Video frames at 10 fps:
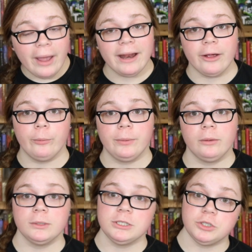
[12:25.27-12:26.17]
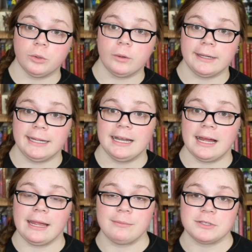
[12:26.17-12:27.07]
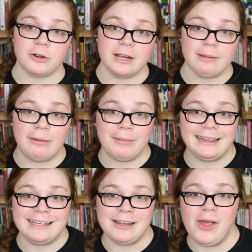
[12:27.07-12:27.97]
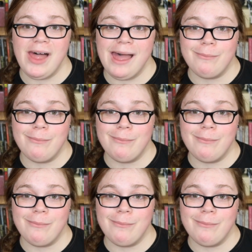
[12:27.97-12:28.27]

and I hope you enjoyed. I am sorry about my little